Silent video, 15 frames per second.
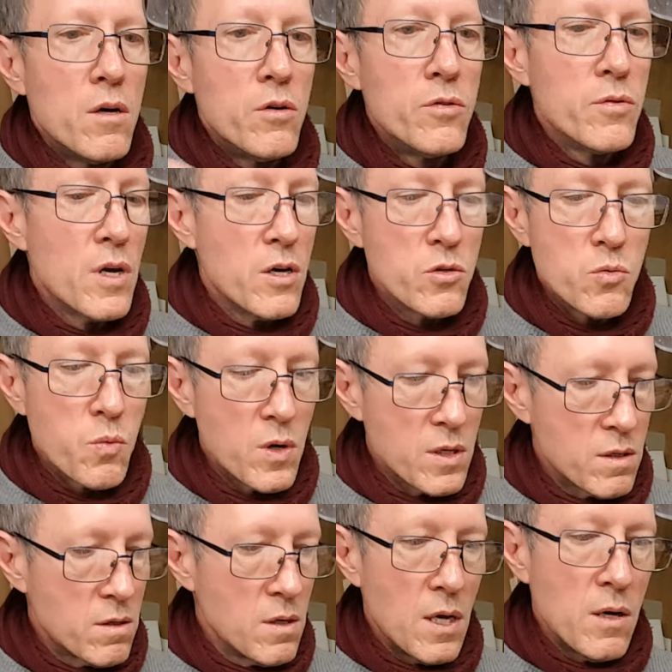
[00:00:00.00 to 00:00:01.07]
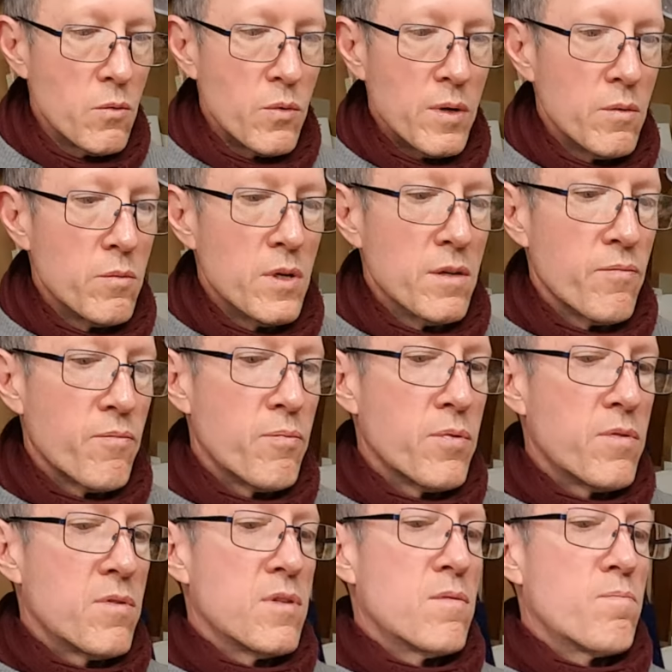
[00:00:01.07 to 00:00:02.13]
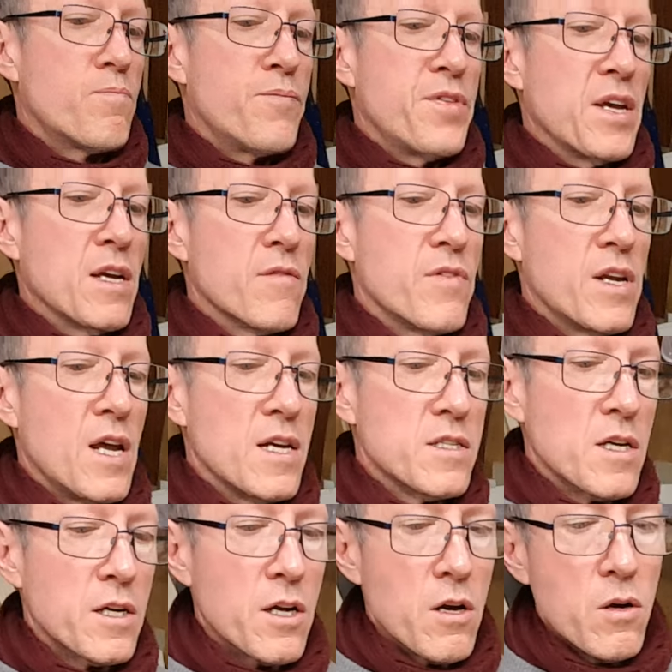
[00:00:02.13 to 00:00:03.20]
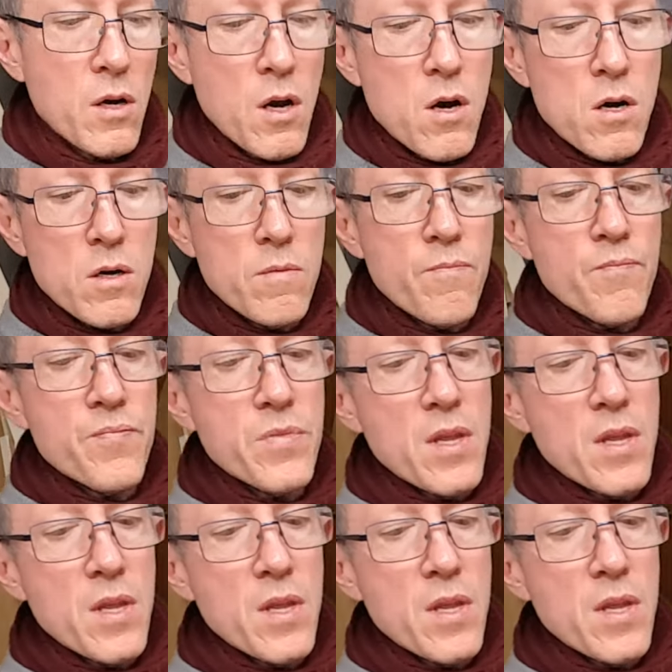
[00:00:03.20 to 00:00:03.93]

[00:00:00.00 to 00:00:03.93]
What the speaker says: Who knows what, we'll think of it as I go along,